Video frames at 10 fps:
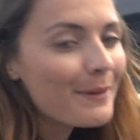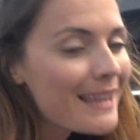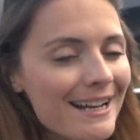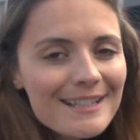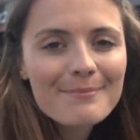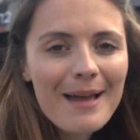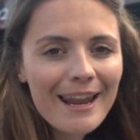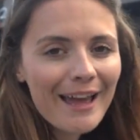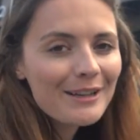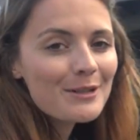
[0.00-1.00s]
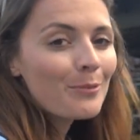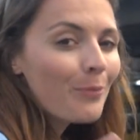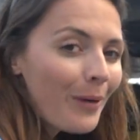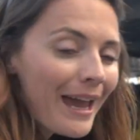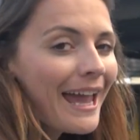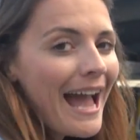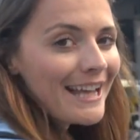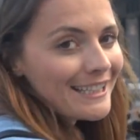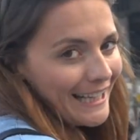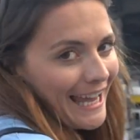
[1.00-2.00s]
but that doesn't matter because we're
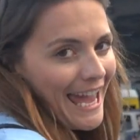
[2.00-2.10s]
actually